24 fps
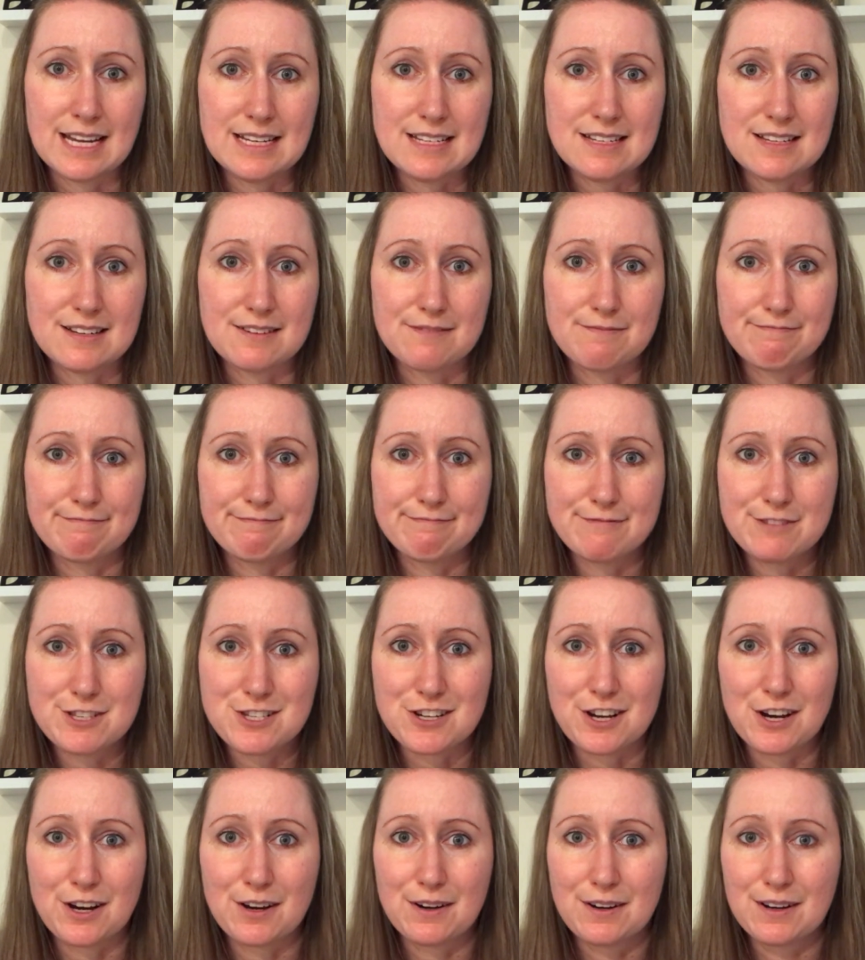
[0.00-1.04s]
eaten.
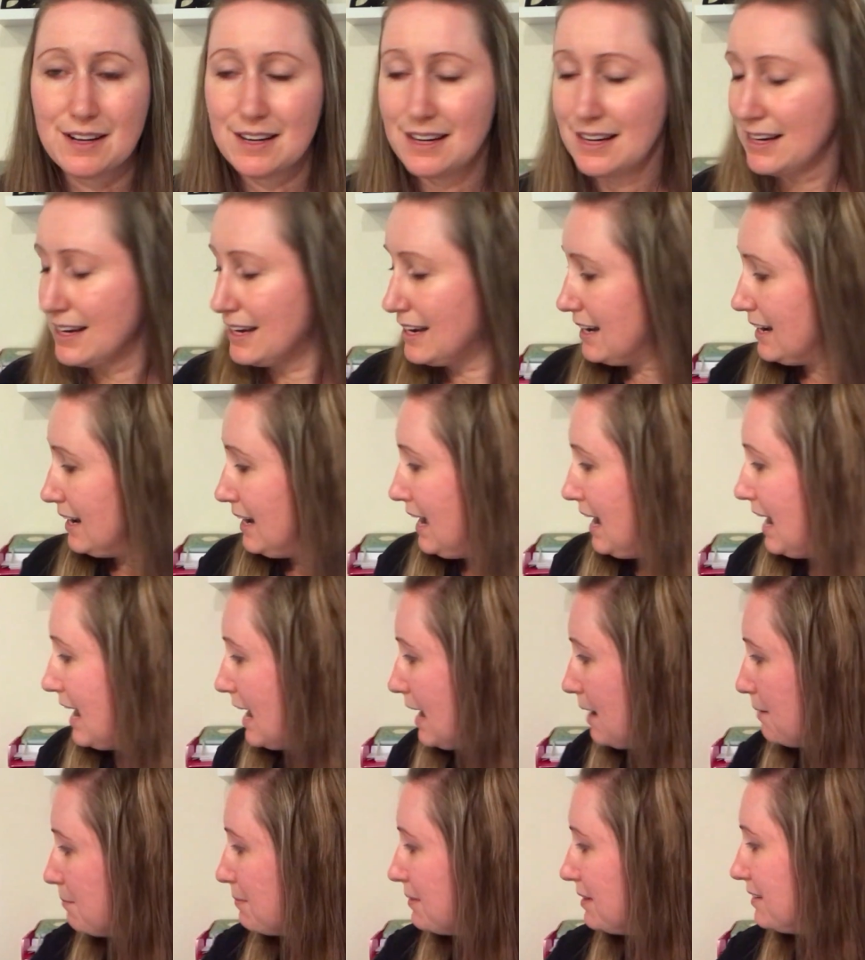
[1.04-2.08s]
So
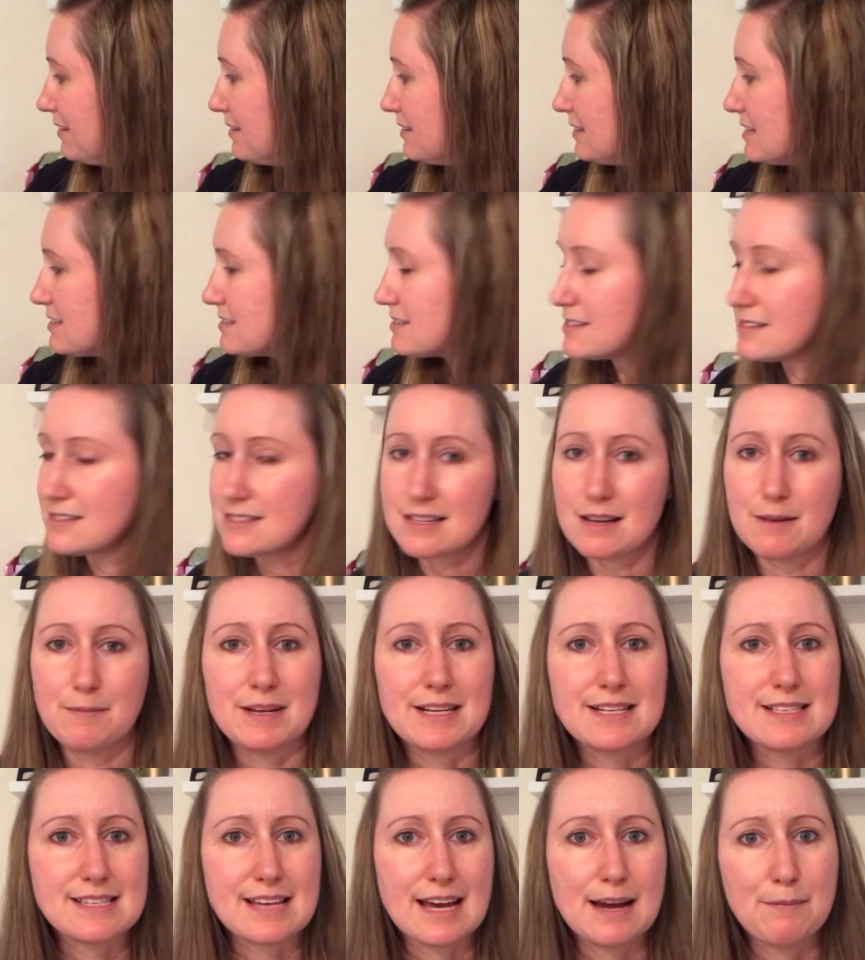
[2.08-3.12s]
that's just some
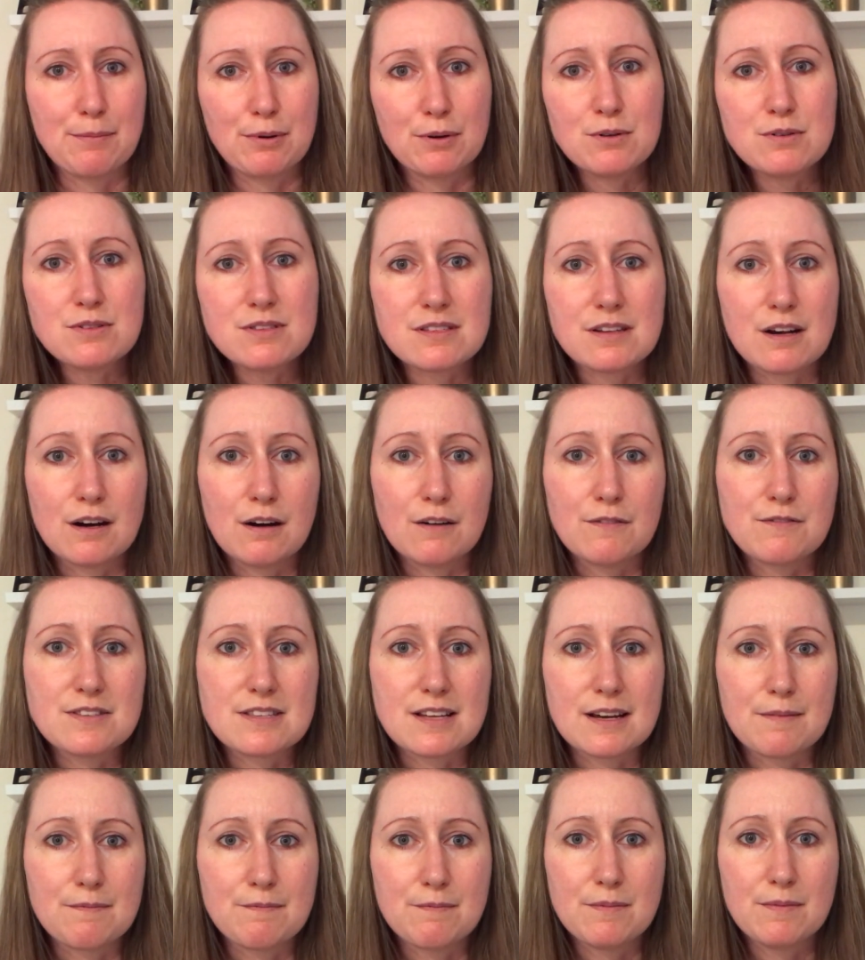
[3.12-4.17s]
examples of
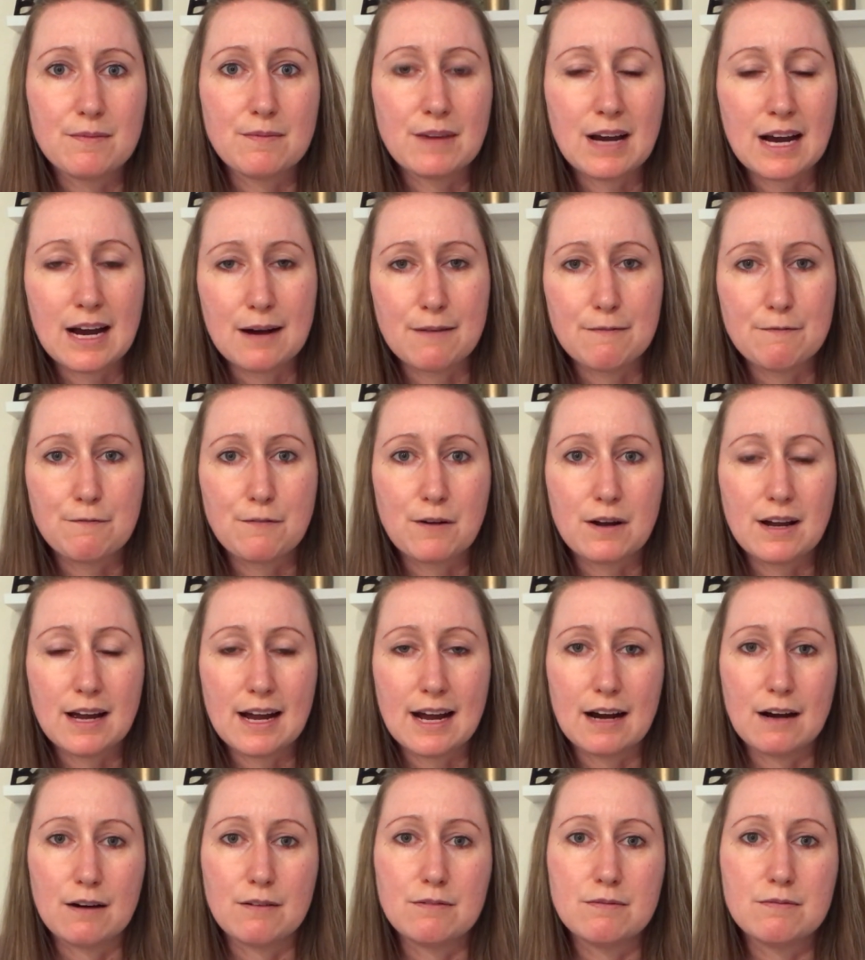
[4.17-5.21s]
some
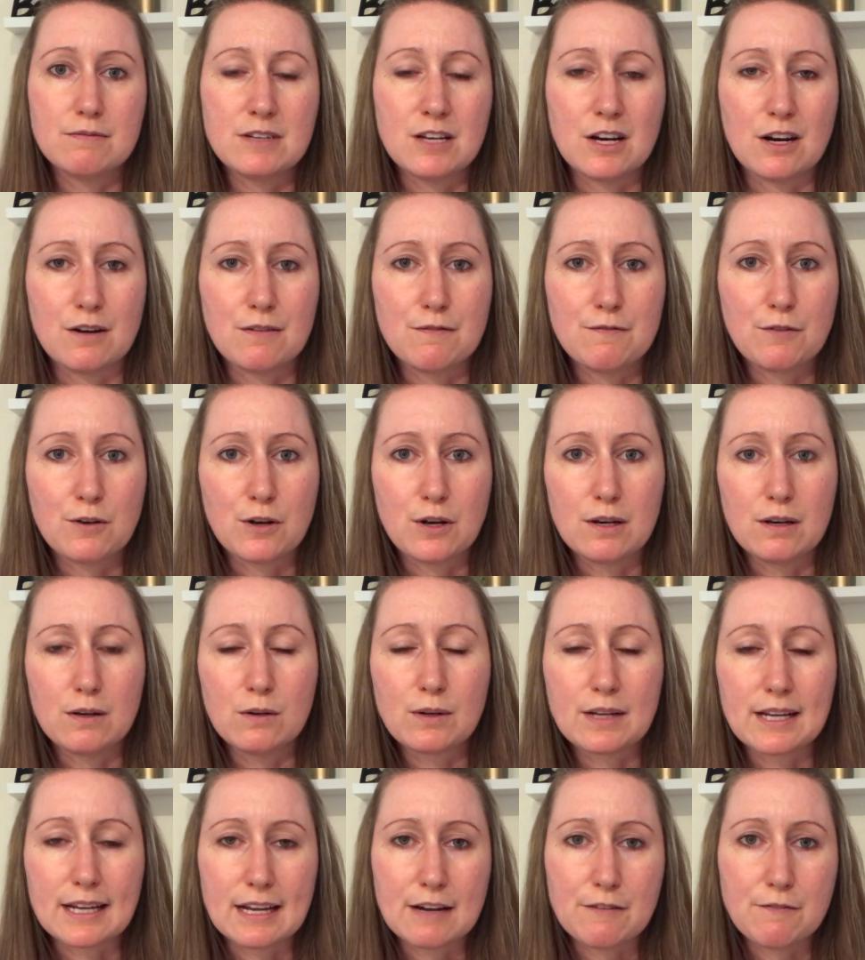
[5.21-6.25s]
how
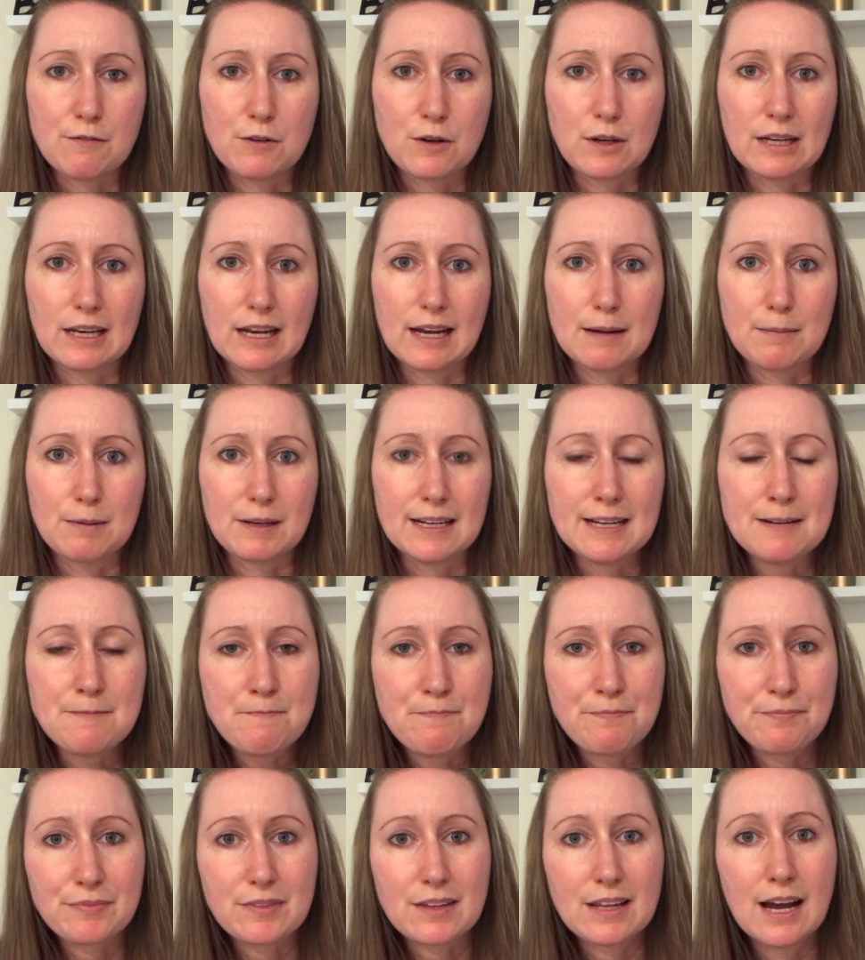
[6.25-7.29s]
looking at food labeling,
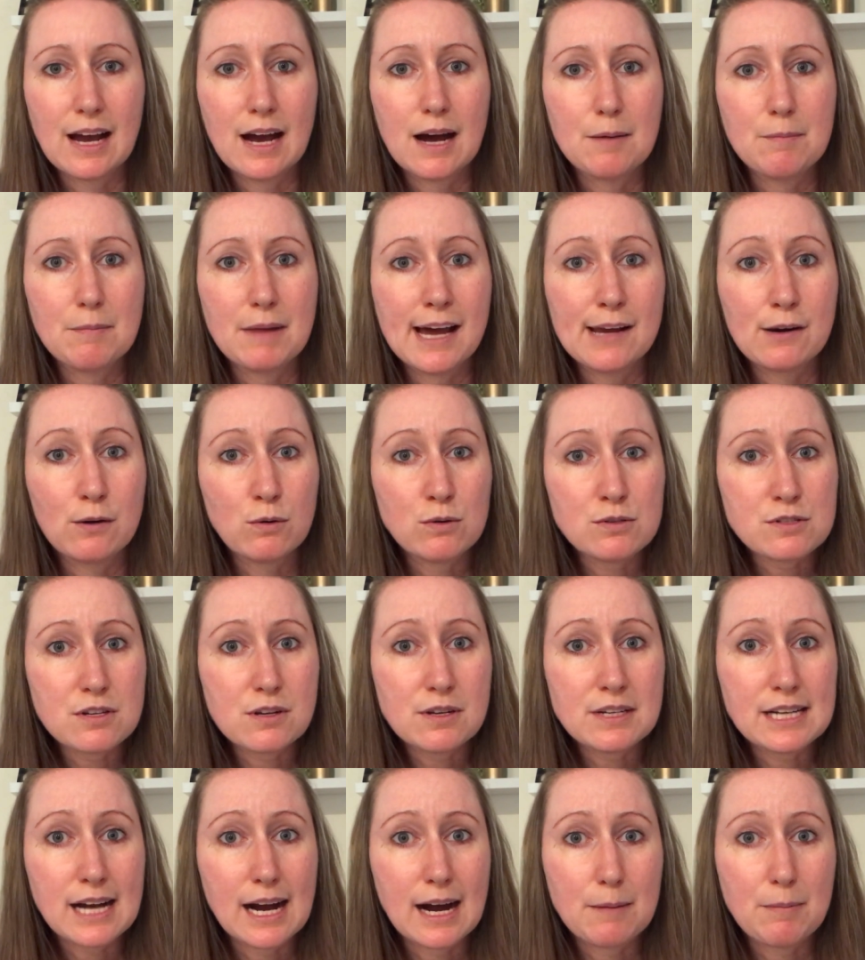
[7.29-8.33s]
and
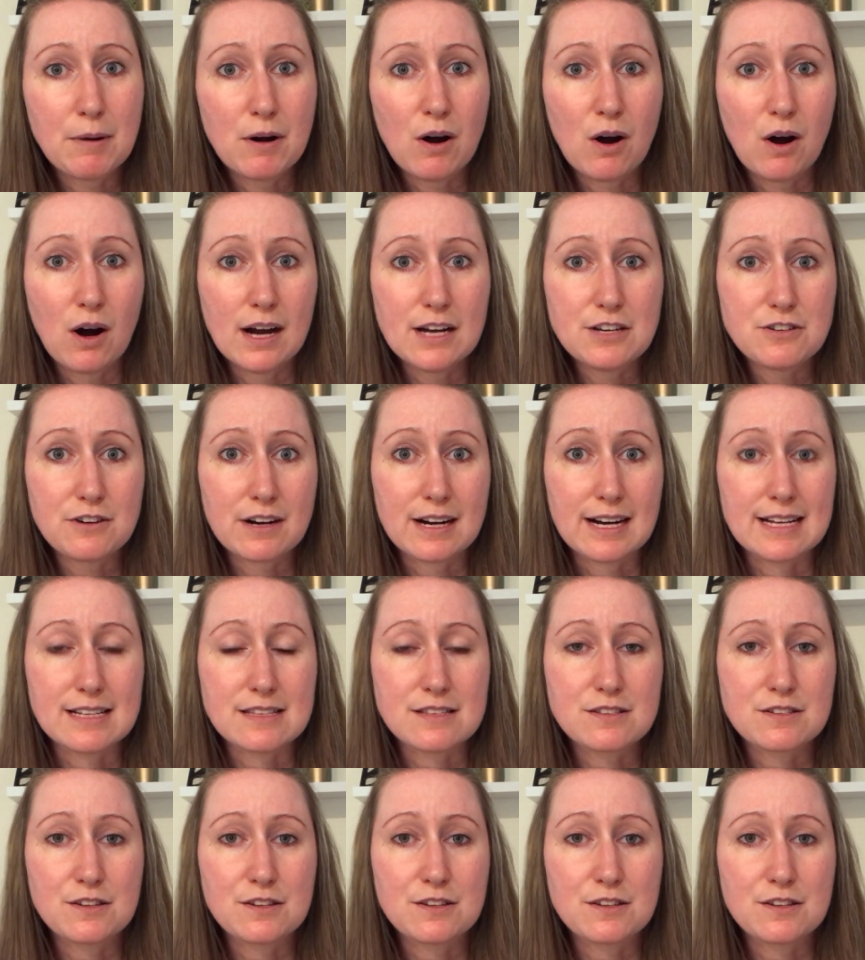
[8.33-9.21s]
also carbohydrates.